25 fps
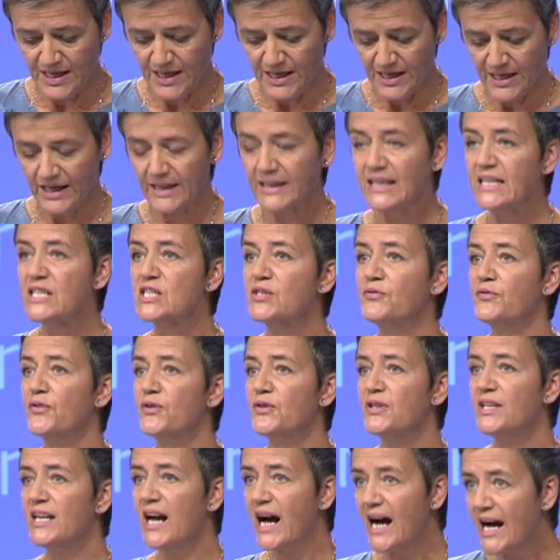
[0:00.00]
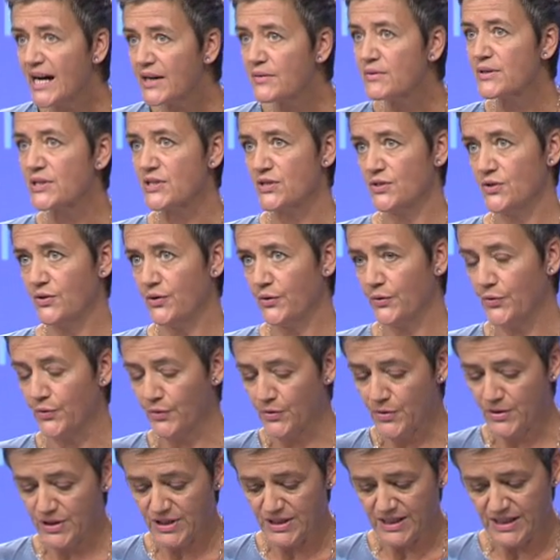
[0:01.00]
It is for the Irish
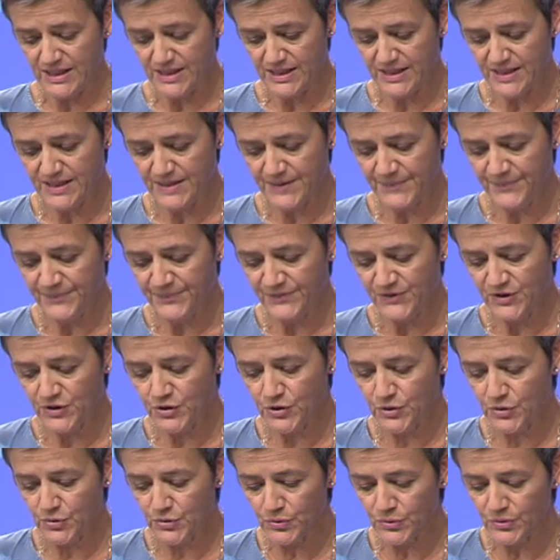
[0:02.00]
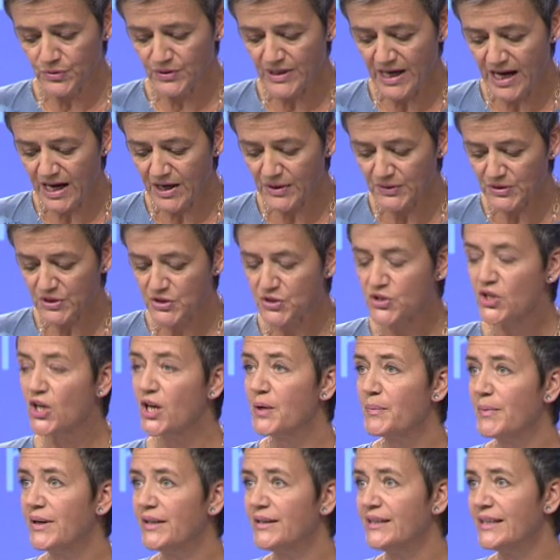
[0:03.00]
authorities to now
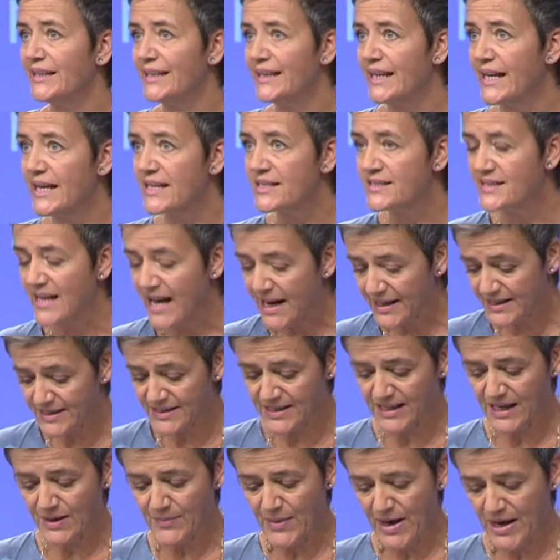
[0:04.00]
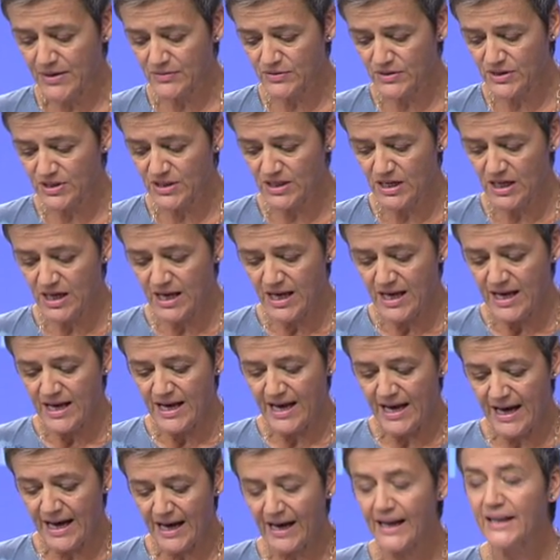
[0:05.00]
determine the exact amount
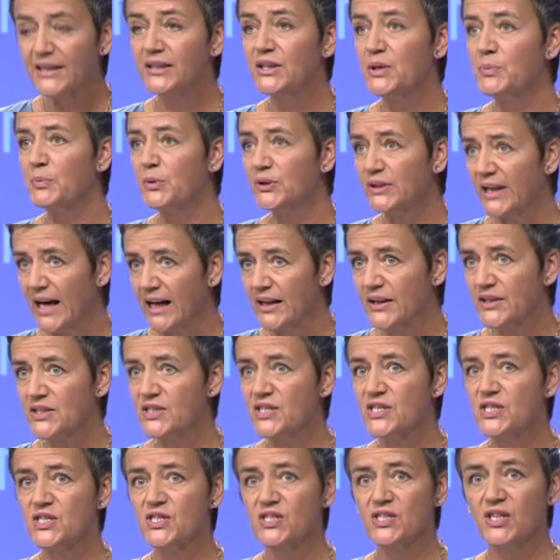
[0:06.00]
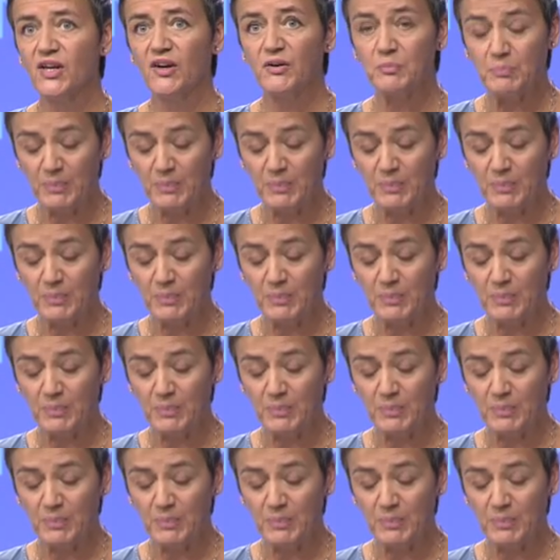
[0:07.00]
and the modalities of